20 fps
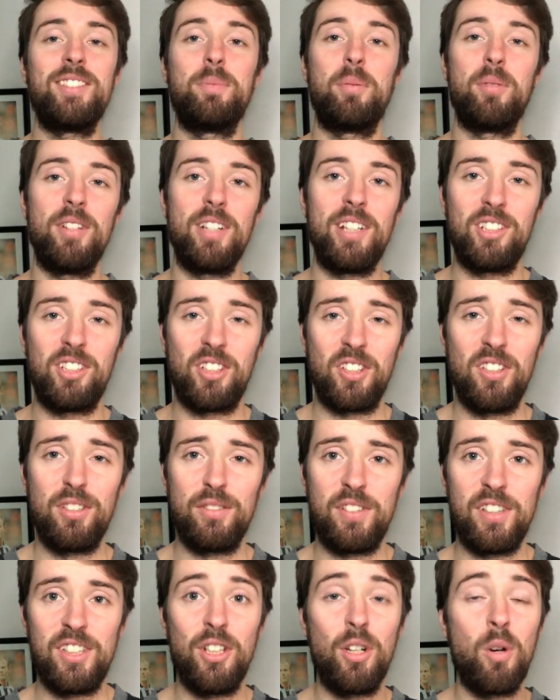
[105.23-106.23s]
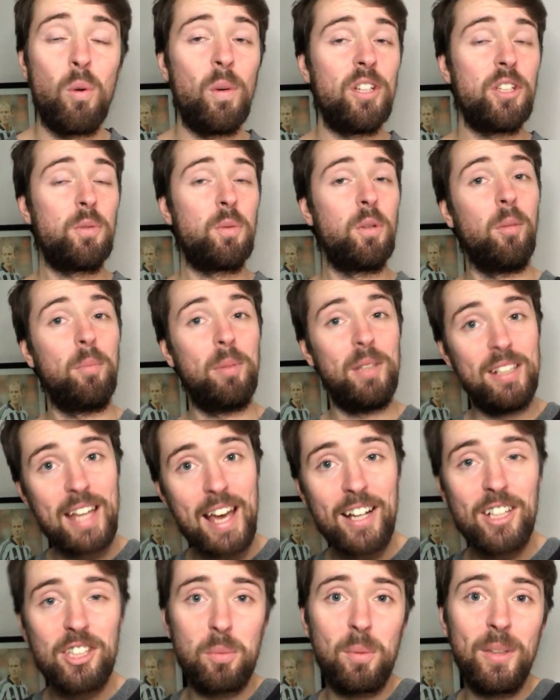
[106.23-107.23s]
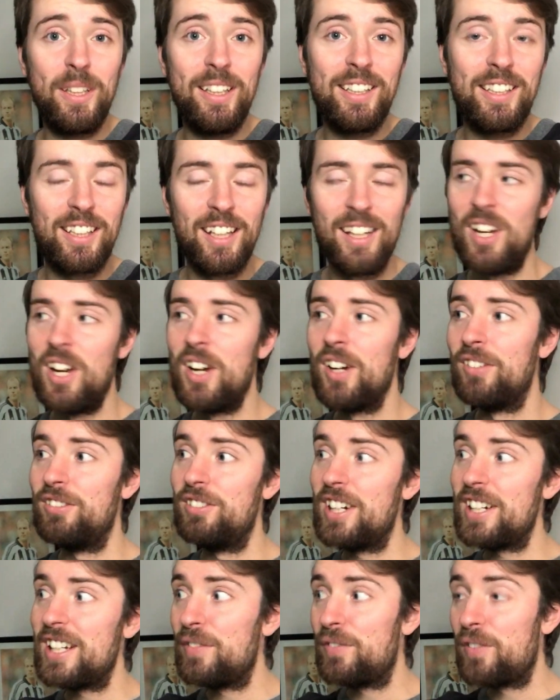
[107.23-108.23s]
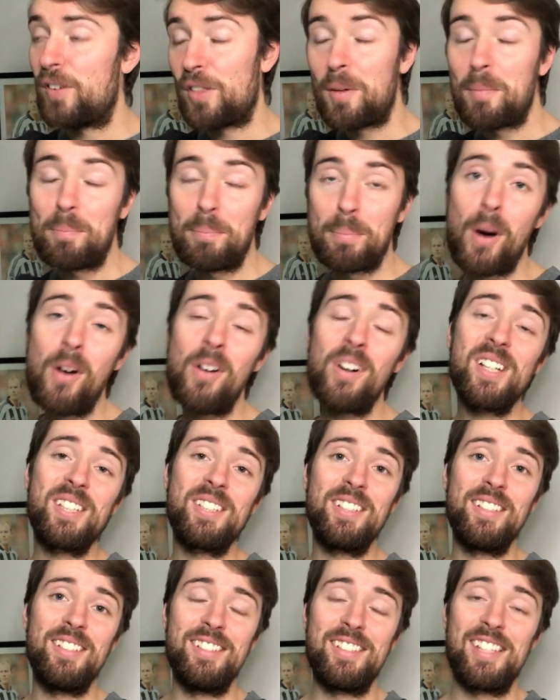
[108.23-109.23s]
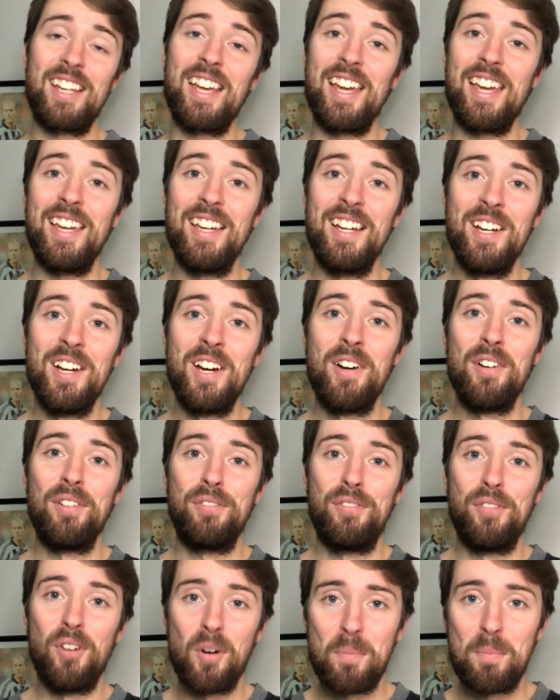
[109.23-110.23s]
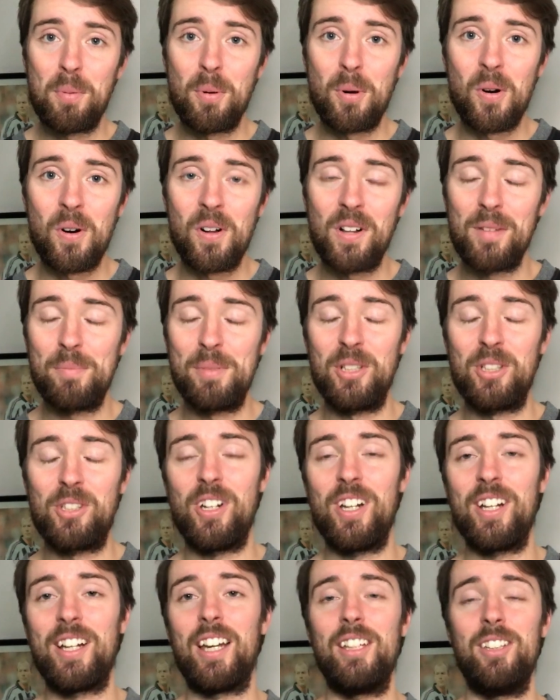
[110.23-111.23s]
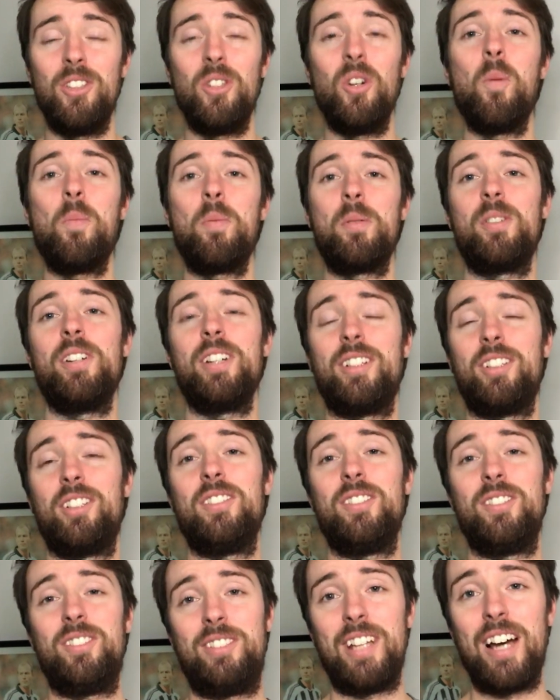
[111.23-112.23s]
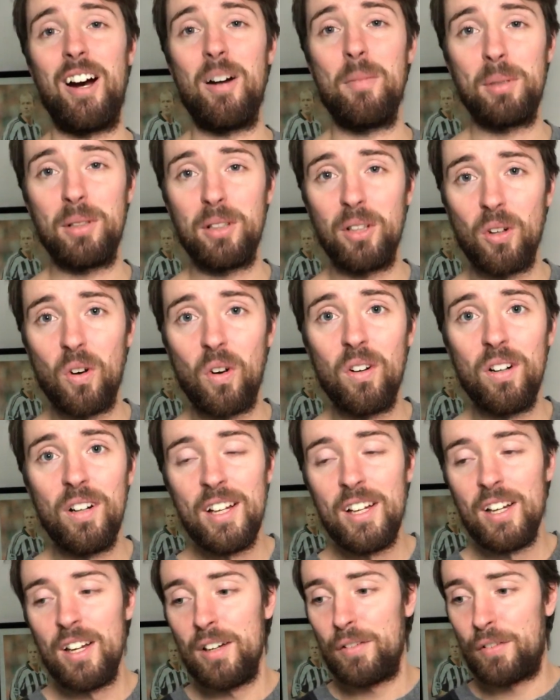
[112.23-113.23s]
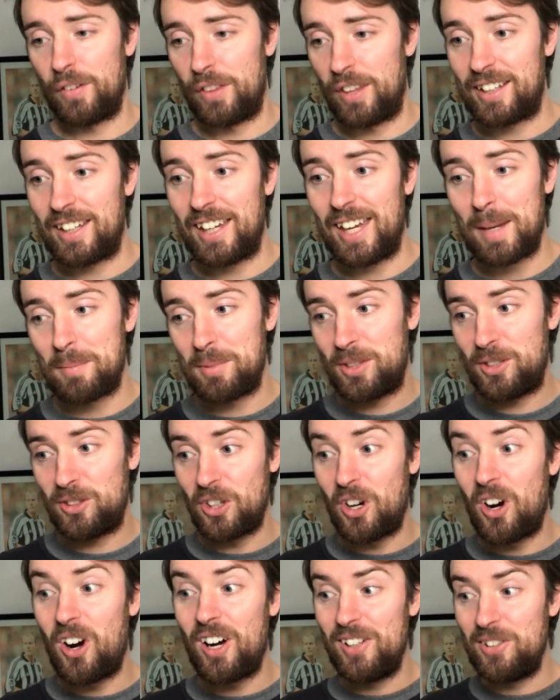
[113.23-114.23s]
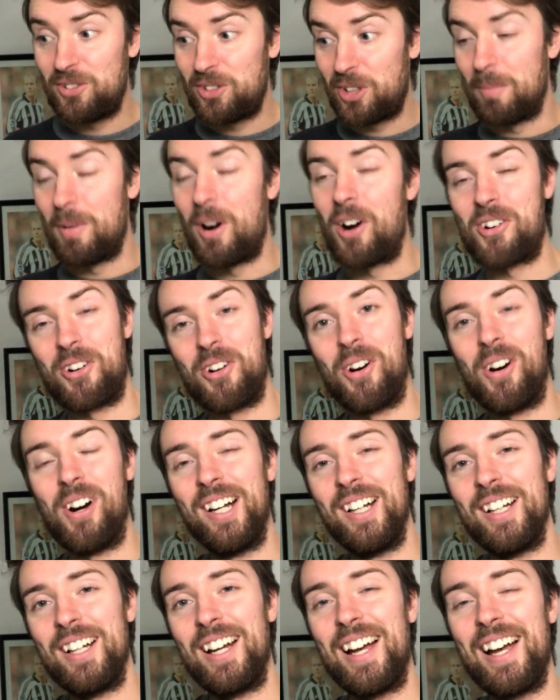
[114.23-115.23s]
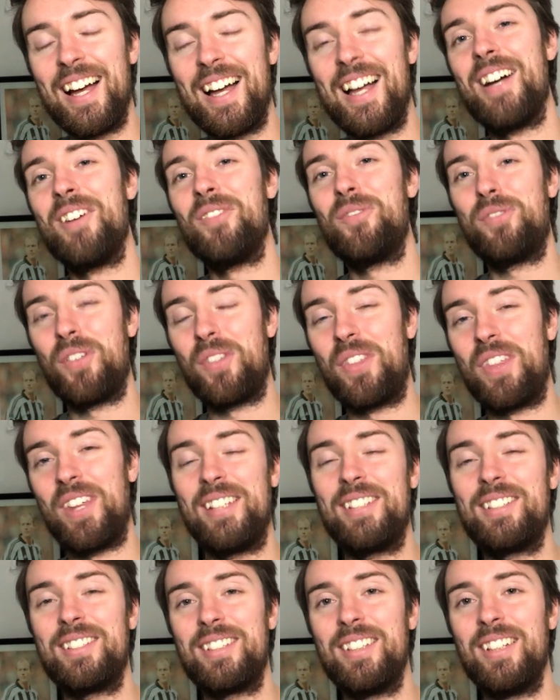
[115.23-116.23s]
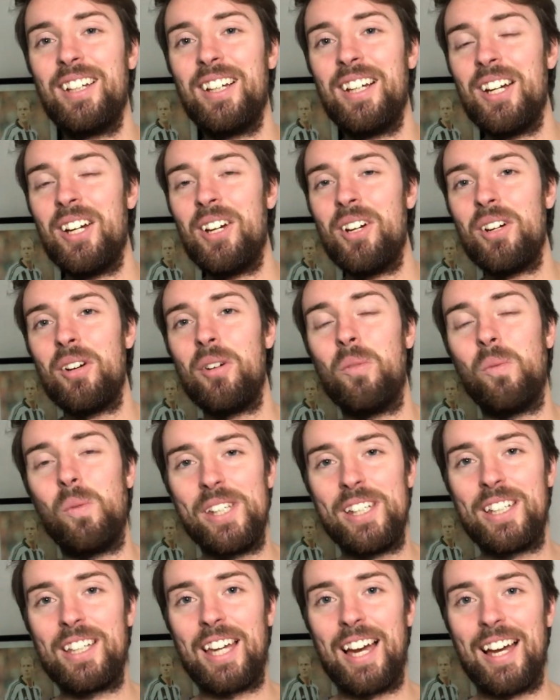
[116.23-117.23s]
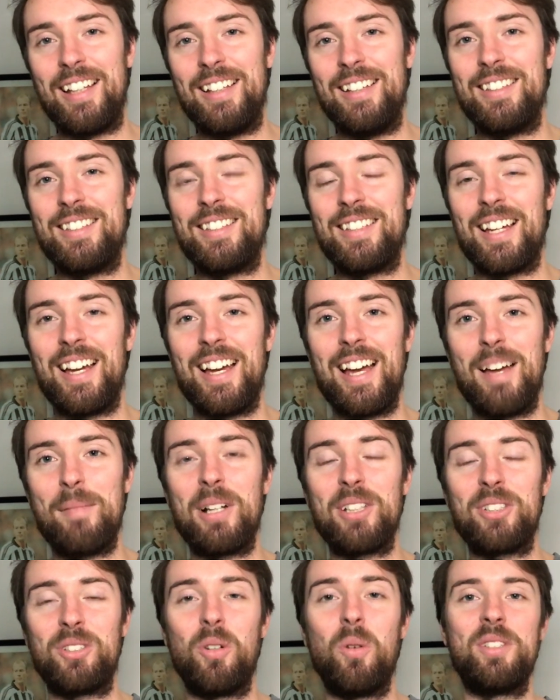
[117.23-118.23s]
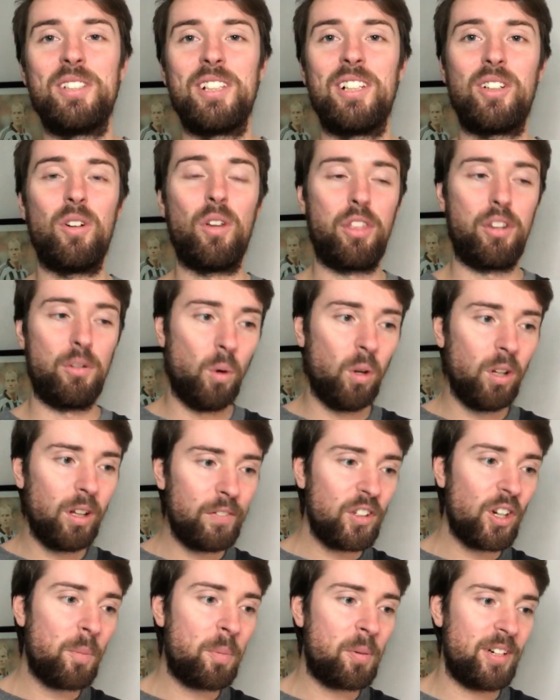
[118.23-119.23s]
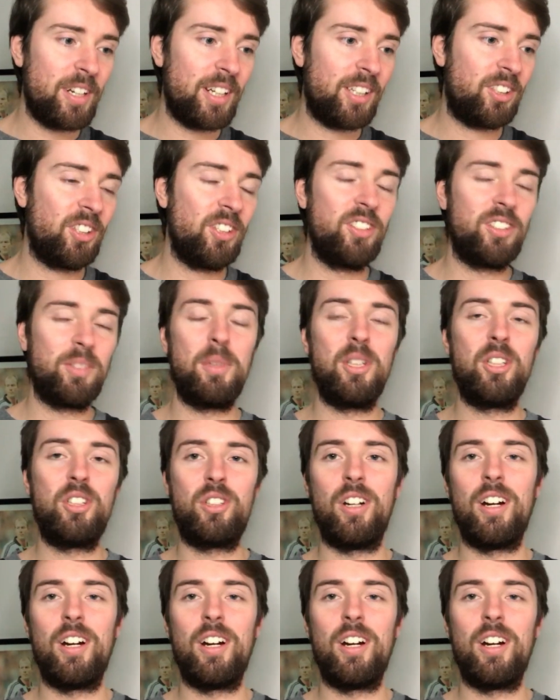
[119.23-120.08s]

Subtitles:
predictions video, which will be next week, ready for the Boxing Day football, be sure to get your predictions down below for the games starting tomorrow for this weekend. As always, I'll go through all of your predictions and be sure